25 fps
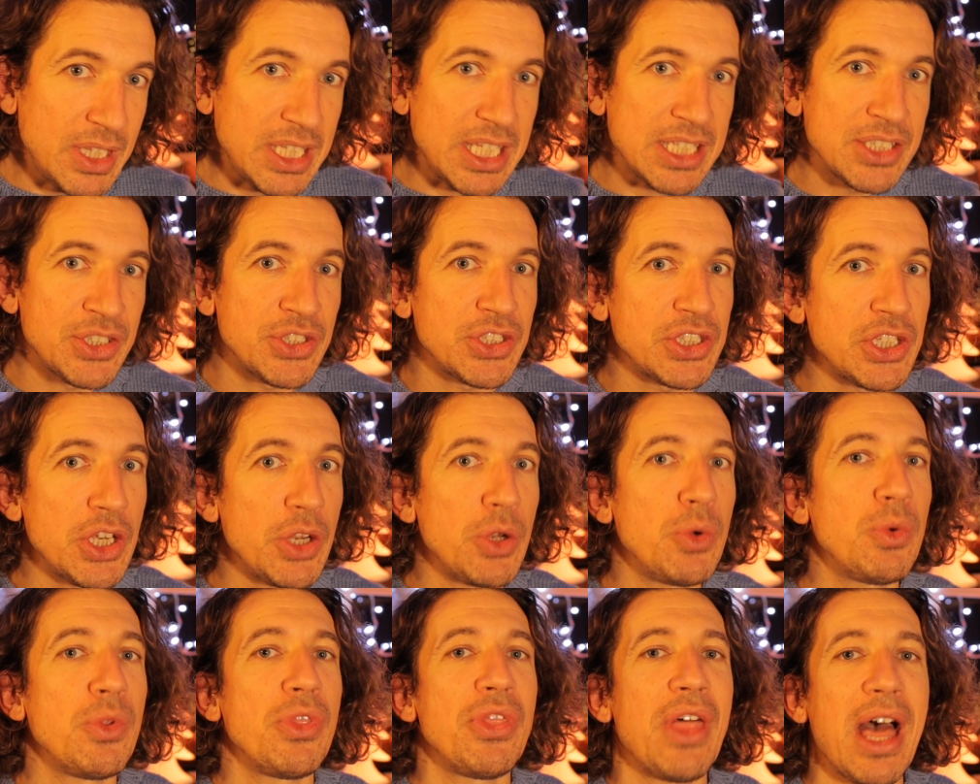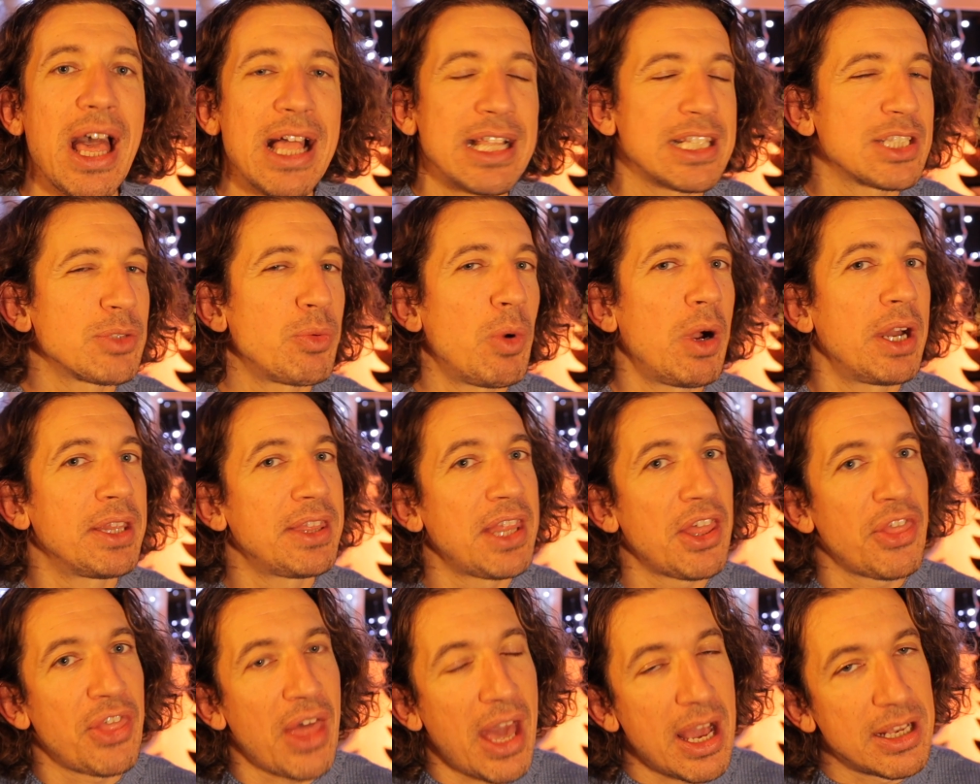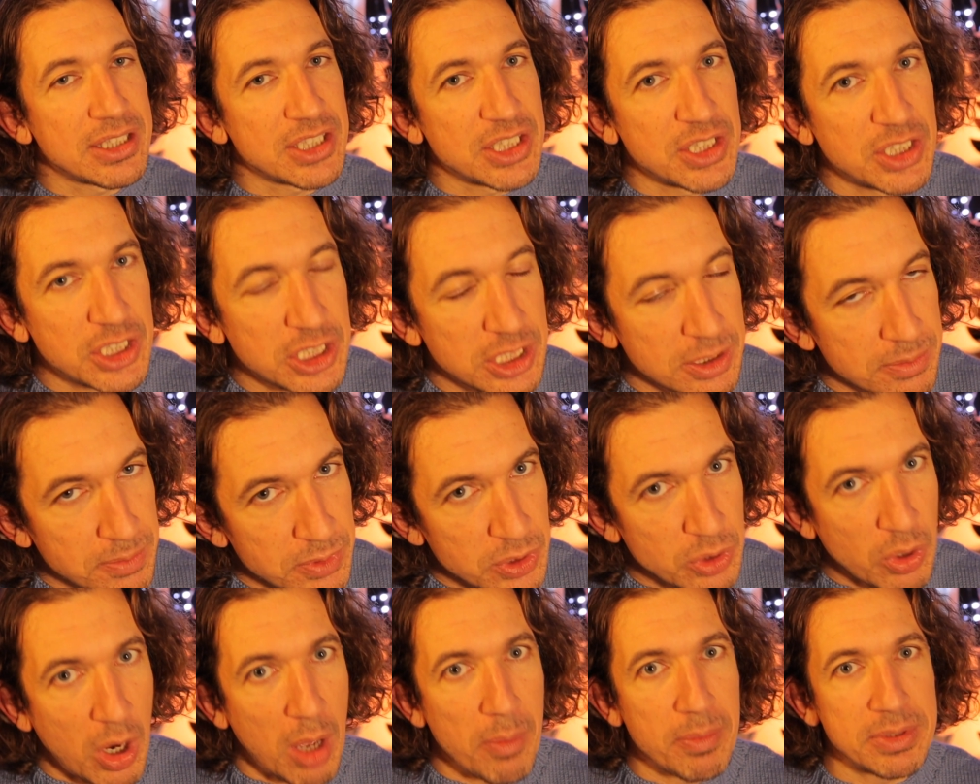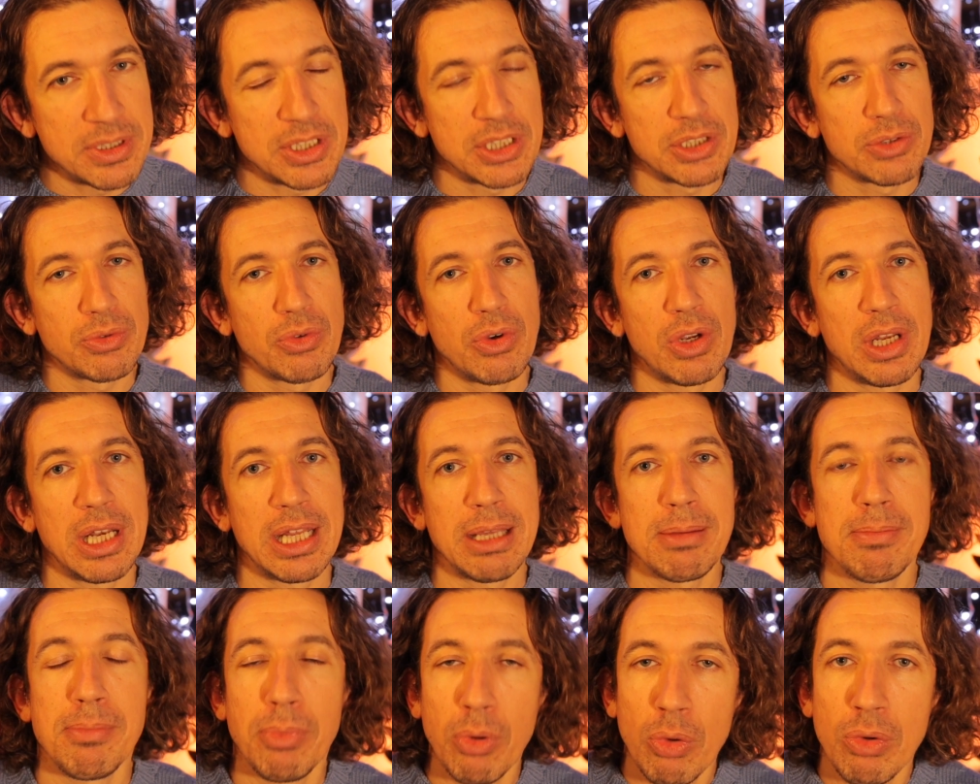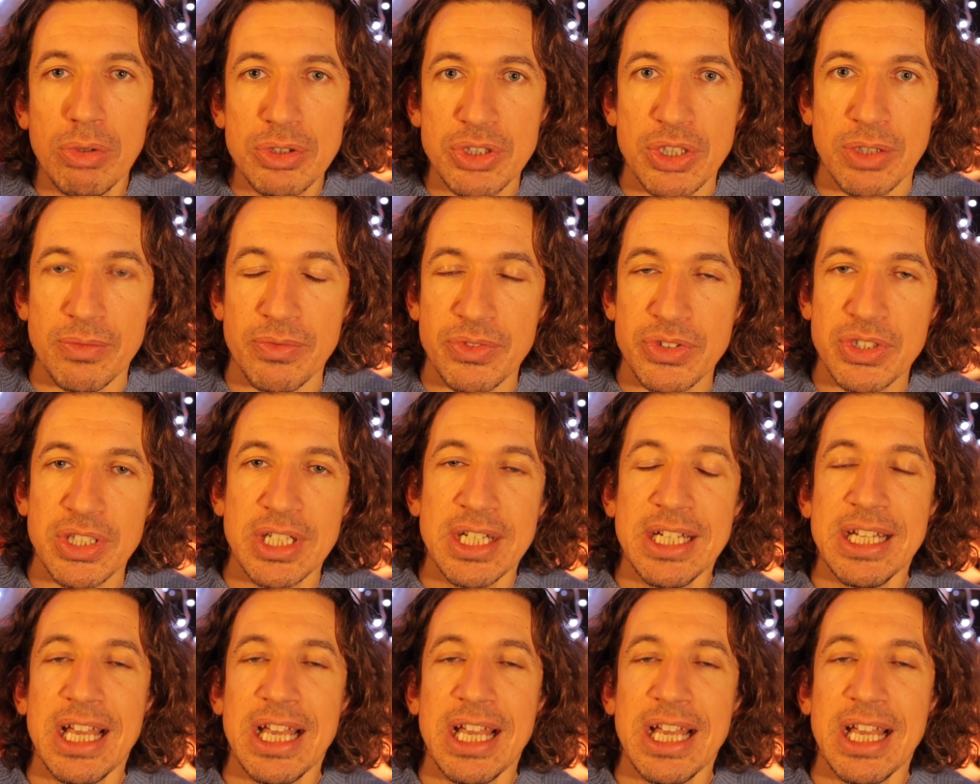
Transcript: So that's why the 1,000 subscribers is really important.